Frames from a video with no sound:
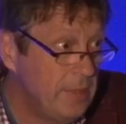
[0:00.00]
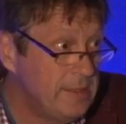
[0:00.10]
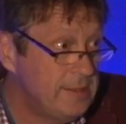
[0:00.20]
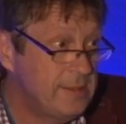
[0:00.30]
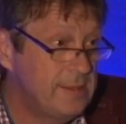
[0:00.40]

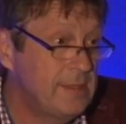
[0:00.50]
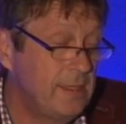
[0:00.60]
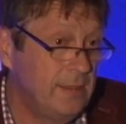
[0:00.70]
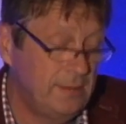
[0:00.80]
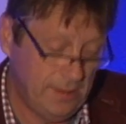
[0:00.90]
is,
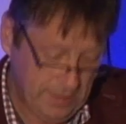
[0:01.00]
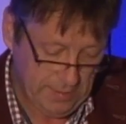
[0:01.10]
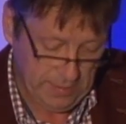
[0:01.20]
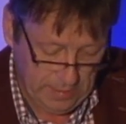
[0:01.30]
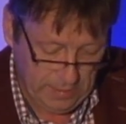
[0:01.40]

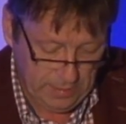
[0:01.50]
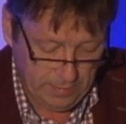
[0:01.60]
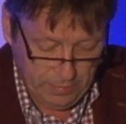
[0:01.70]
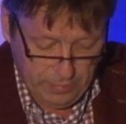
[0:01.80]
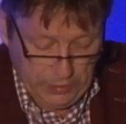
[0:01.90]

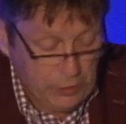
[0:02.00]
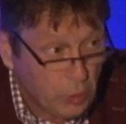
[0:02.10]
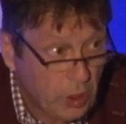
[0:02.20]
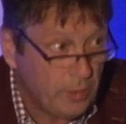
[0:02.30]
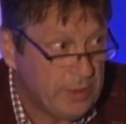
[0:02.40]

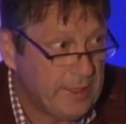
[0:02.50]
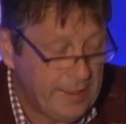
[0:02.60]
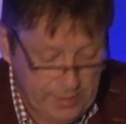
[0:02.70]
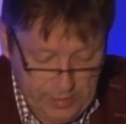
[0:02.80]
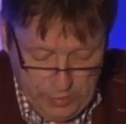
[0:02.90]
two
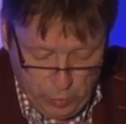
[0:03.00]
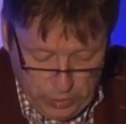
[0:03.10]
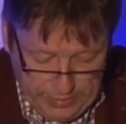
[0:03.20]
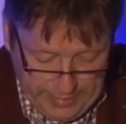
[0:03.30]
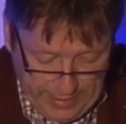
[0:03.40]
commentators is
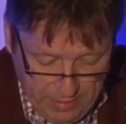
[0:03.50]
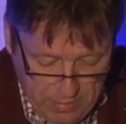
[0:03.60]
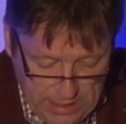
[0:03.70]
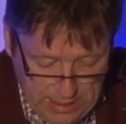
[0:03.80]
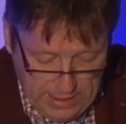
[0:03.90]
one
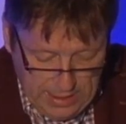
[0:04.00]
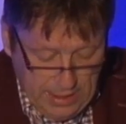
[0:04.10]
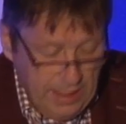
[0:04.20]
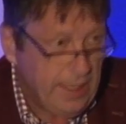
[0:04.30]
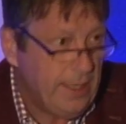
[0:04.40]
team,
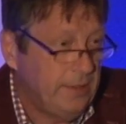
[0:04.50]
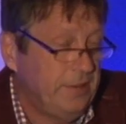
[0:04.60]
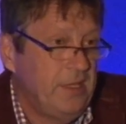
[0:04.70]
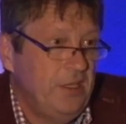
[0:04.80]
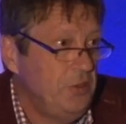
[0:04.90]

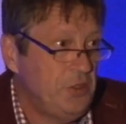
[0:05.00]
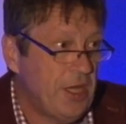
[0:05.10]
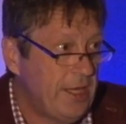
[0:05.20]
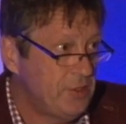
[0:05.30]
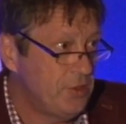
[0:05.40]
and you
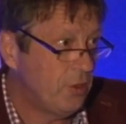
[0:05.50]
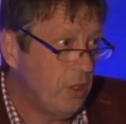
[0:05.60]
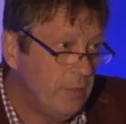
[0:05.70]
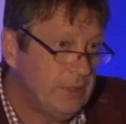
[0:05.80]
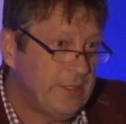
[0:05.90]
change the
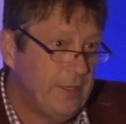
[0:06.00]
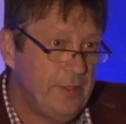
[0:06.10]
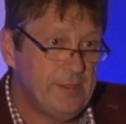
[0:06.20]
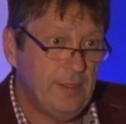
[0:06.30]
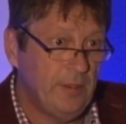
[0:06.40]

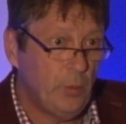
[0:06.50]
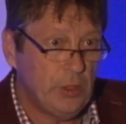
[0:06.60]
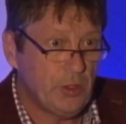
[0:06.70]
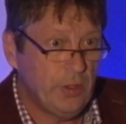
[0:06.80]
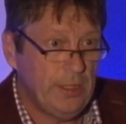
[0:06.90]
commentaries
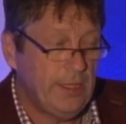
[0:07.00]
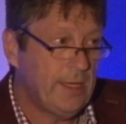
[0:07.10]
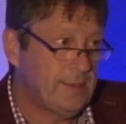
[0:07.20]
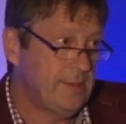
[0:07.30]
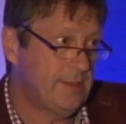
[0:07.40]
individually
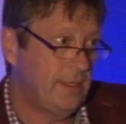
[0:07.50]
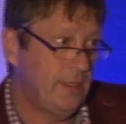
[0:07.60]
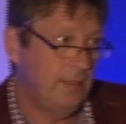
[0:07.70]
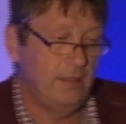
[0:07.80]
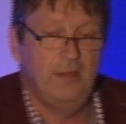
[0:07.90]
as
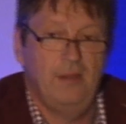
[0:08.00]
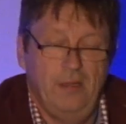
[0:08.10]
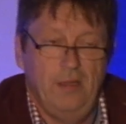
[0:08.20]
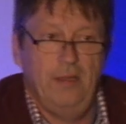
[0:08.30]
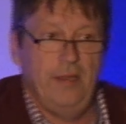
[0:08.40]

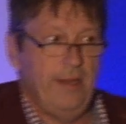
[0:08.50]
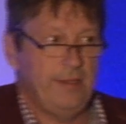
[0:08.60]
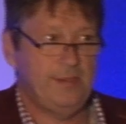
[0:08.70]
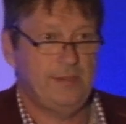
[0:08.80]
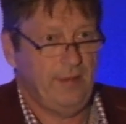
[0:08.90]

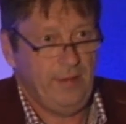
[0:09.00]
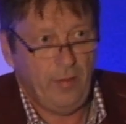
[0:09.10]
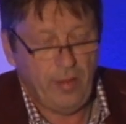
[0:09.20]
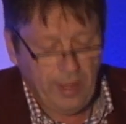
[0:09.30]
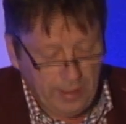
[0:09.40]
you
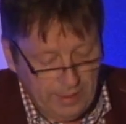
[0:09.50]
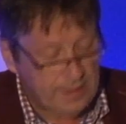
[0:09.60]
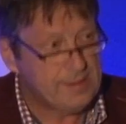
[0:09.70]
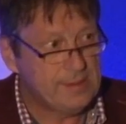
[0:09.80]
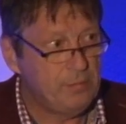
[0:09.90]
think
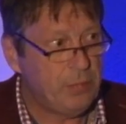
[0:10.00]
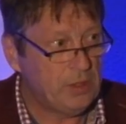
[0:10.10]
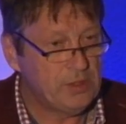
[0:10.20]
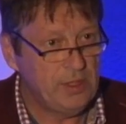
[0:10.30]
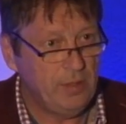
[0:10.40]
it's
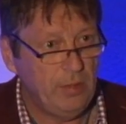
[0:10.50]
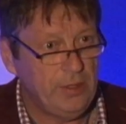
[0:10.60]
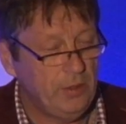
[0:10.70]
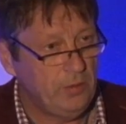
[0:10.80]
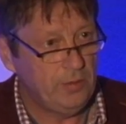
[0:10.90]
possible.
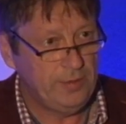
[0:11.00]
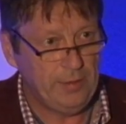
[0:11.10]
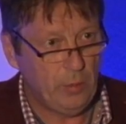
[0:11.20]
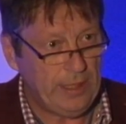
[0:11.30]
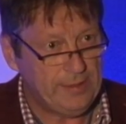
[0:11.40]
You
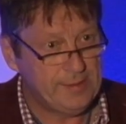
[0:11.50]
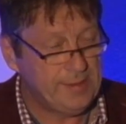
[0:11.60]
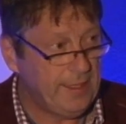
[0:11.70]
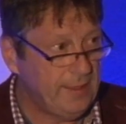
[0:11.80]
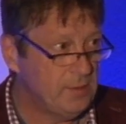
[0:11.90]
divide
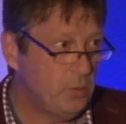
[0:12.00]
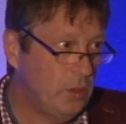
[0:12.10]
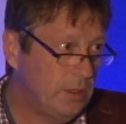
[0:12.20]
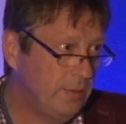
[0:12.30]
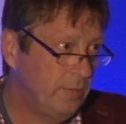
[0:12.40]
scenes,
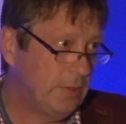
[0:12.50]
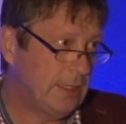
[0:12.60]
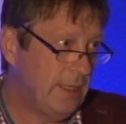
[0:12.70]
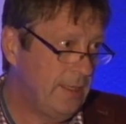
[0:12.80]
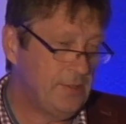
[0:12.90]
one
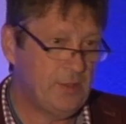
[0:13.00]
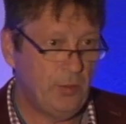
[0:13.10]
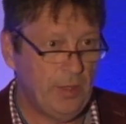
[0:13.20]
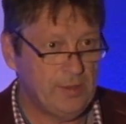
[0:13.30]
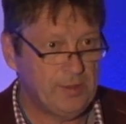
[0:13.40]
guy is
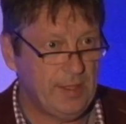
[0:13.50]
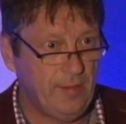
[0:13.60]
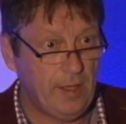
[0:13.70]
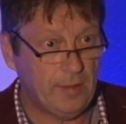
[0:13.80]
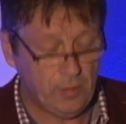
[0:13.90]
doing a
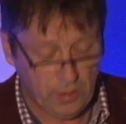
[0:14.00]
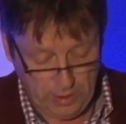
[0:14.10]
scene, the other